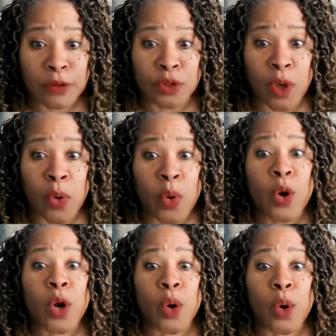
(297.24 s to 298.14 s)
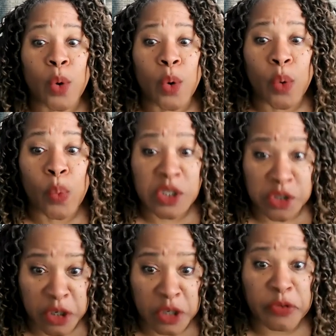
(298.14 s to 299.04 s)
So
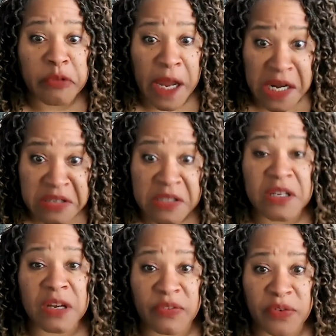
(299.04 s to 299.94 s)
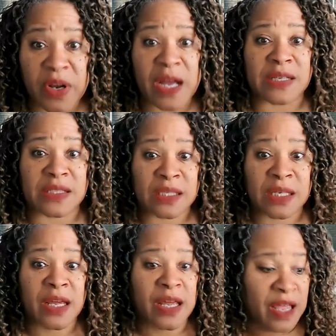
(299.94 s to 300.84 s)
what's good for ratings is good for us.
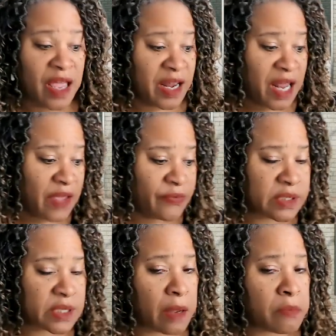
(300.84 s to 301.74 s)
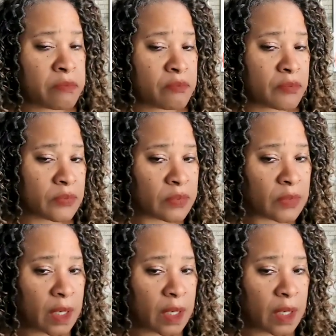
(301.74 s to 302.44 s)
And Haven's like, hmm,